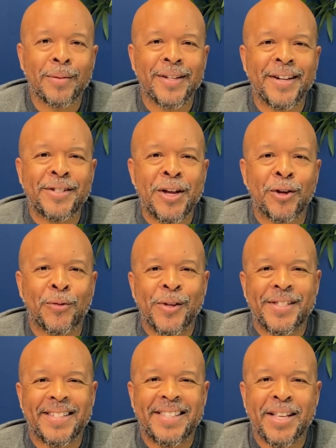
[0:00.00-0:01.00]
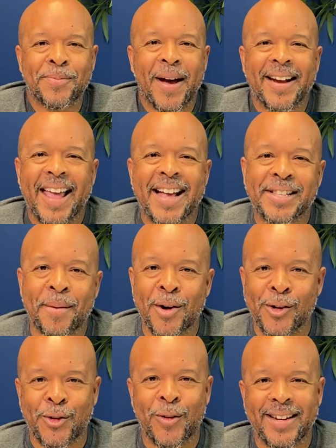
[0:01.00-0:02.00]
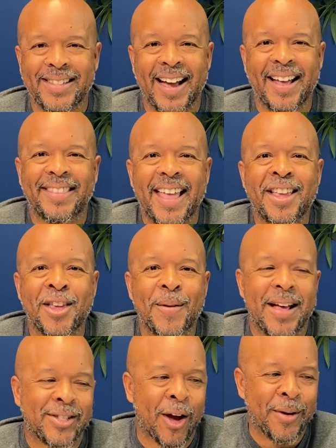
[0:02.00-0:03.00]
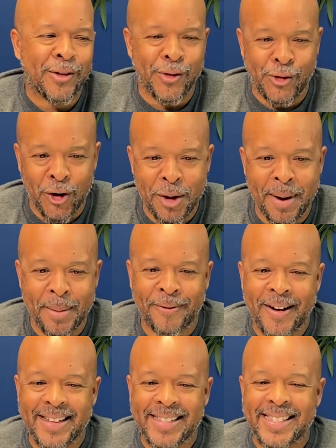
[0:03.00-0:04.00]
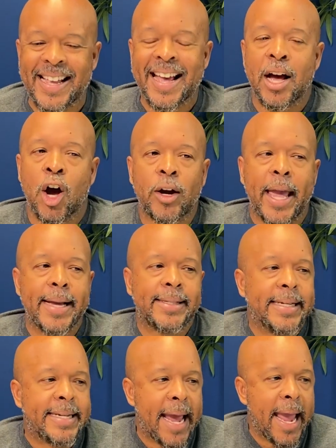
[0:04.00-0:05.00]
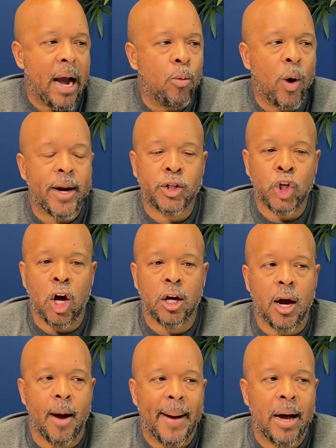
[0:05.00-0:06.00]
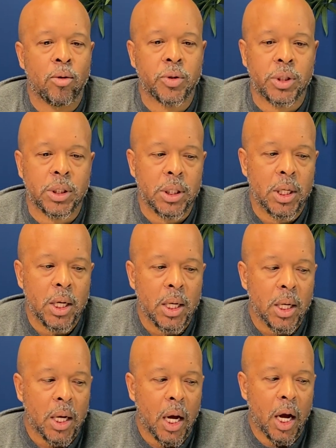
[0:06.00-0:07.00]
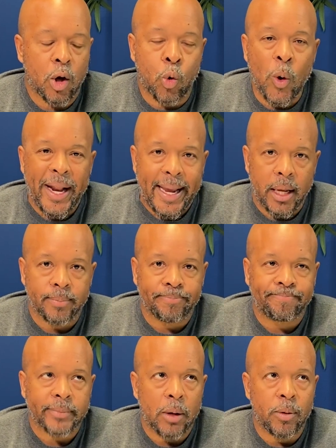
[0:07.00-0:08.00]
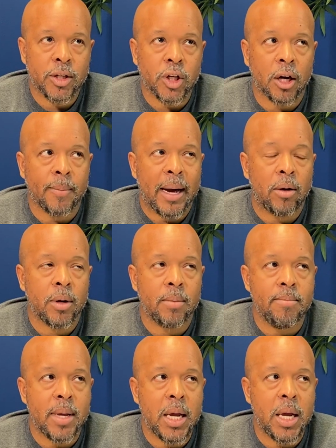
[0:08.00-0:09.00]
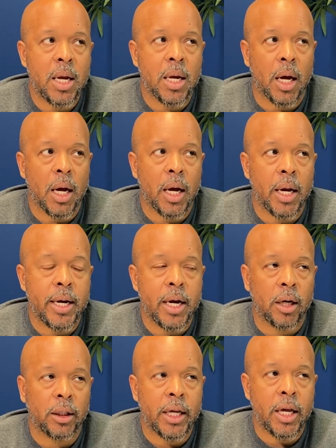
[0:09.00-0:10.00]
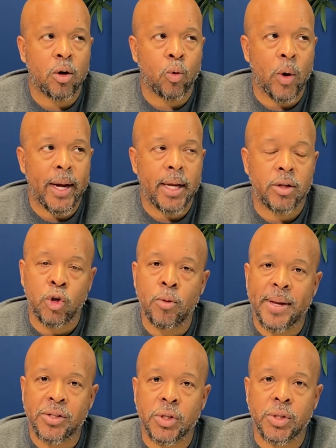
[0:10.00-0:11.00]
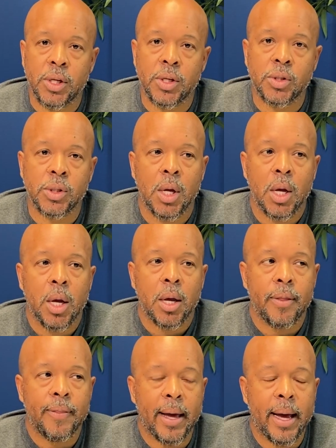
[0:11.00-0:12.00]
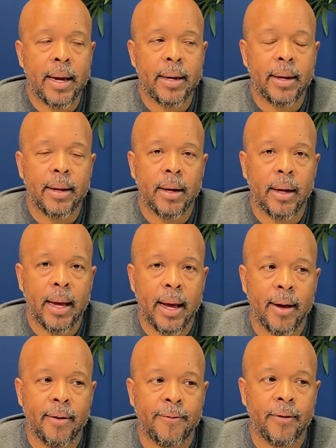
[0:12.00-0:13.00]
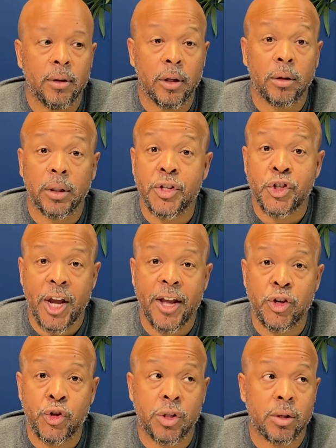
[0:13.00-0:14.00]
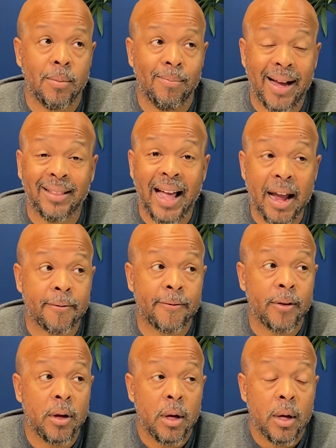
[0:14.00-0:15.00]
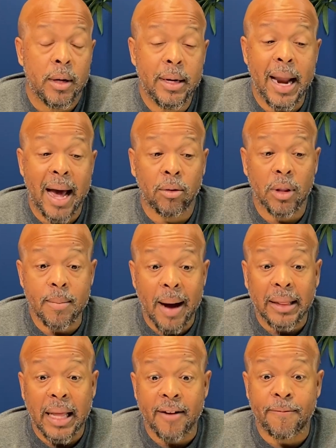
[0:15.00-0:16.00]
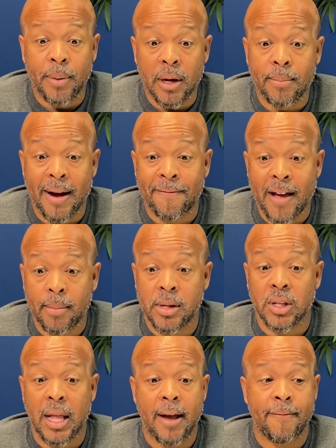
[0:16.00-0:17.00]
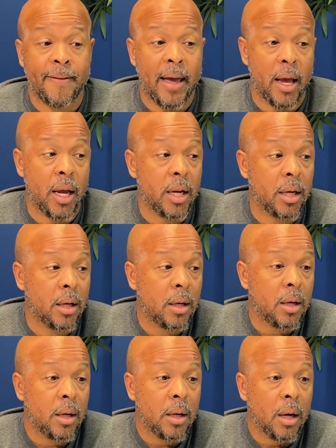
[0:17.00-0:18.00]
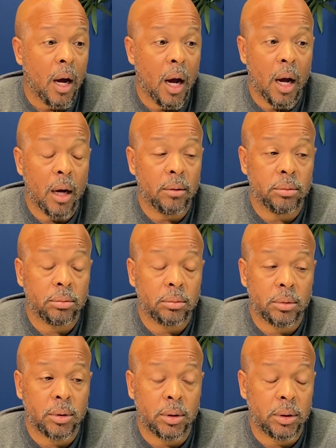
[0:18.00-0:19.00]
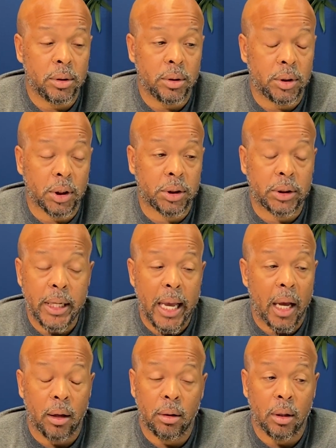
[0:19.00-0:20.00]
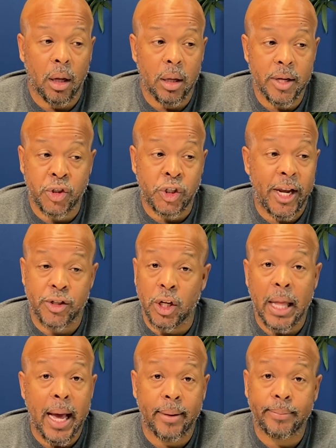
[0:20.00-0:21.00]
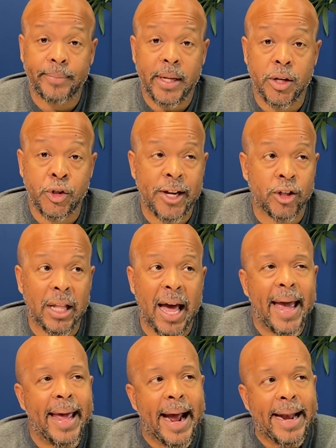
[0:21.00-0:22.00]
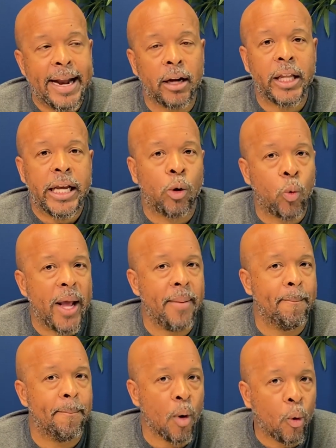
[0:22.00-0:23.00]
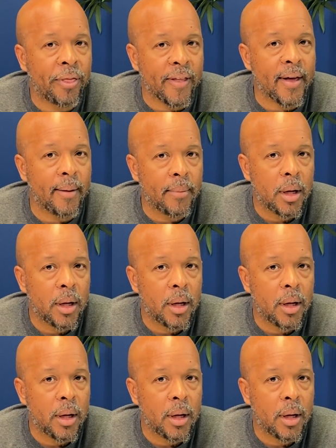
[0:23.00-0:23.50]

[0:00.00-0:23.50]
to the Secrets for Success podcast. I'm your host, Greg Todd. Thank you, as always, for joining me, my friends. Okay, today I want to talk about quitting. I want to talk about me nearly quitting two businesses that have literally changed my life. Not only my life, but my family's life. And it's changed a lot. It's changed a lot. And I nearly quit both of them.